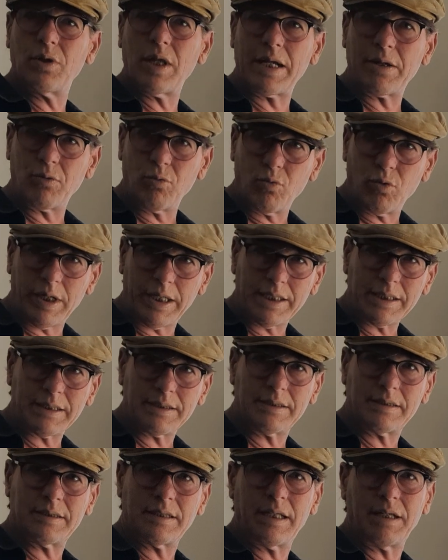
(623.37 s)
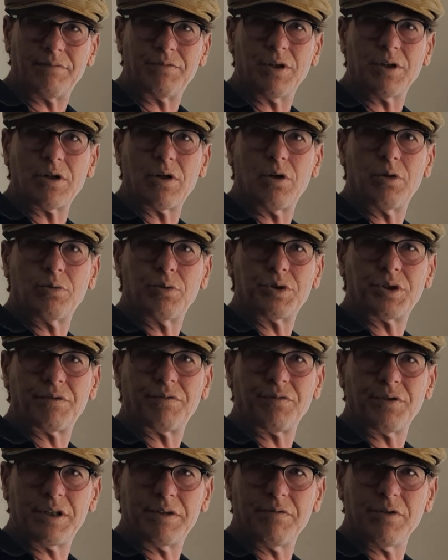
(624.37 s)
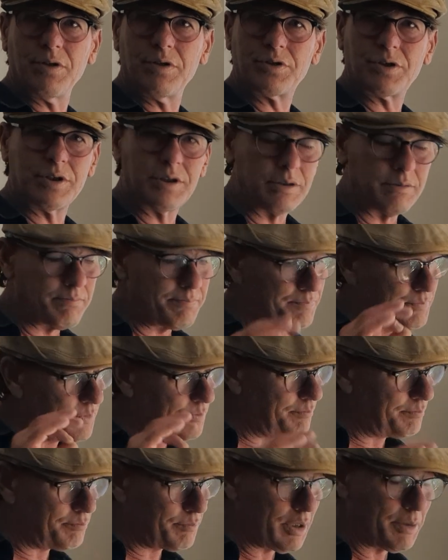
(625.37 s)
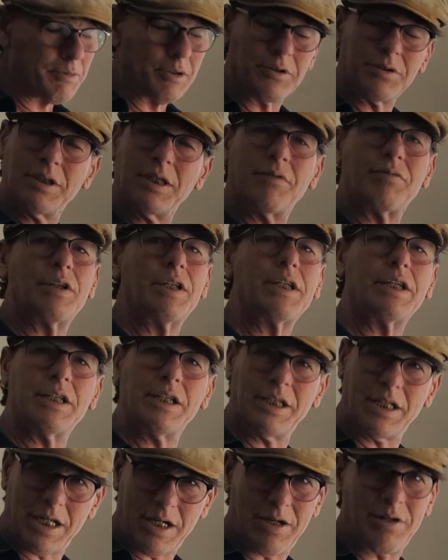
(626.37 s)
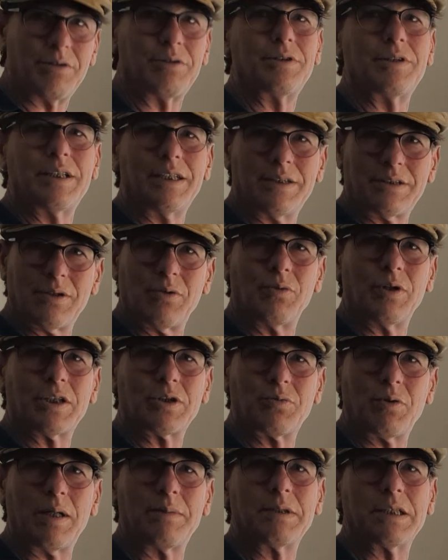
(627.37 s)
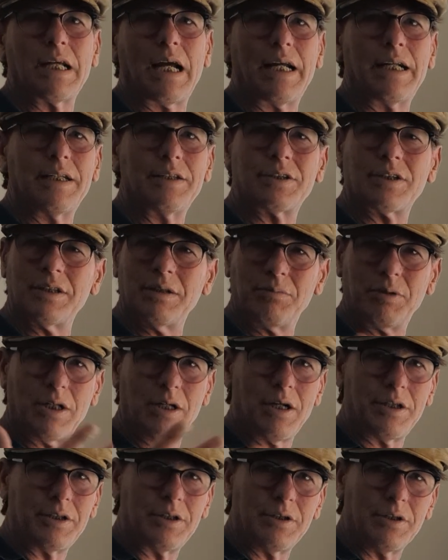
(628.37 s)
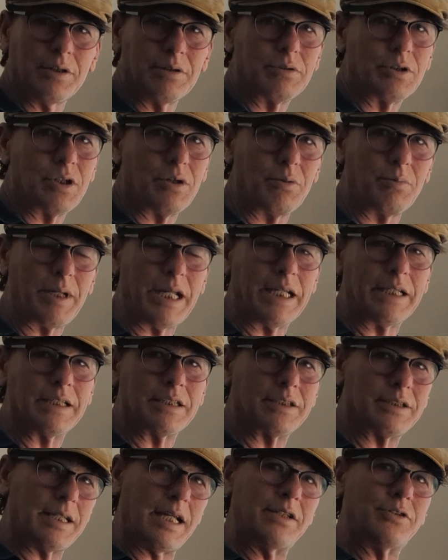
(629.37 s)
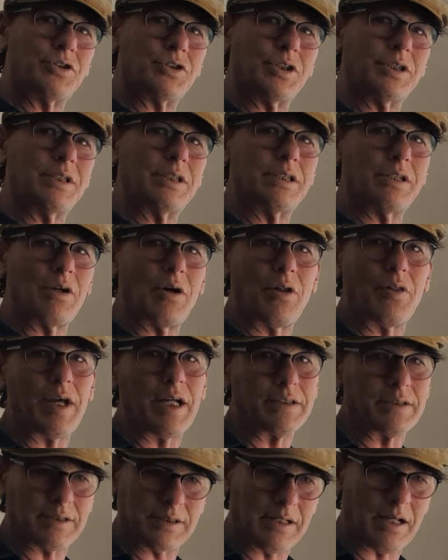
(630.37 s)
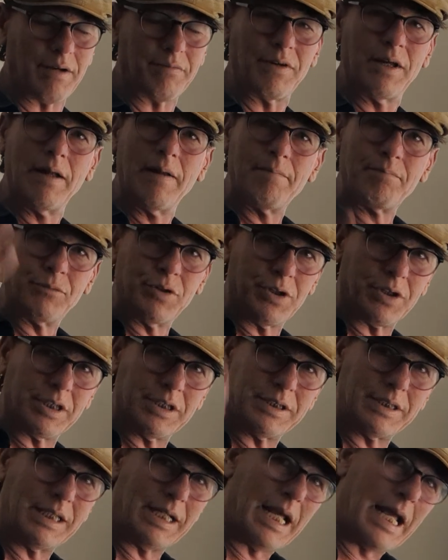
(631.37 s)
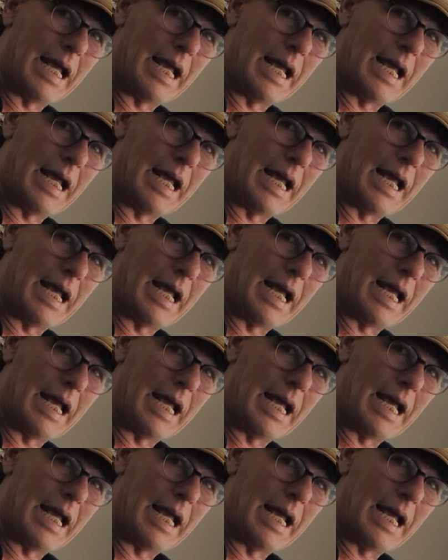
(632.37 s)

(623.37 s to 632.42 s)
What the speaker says: like Wix, if you're going with the free version, people are definitely going to know it's a Wix website. It's going to be on your domain extension and all that stuff. You're going to see